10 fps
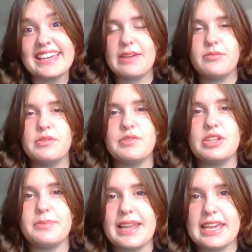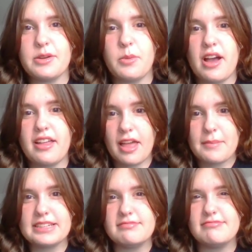I haven't reviewed a play in a while. I
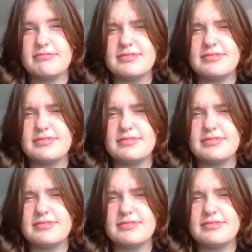mean,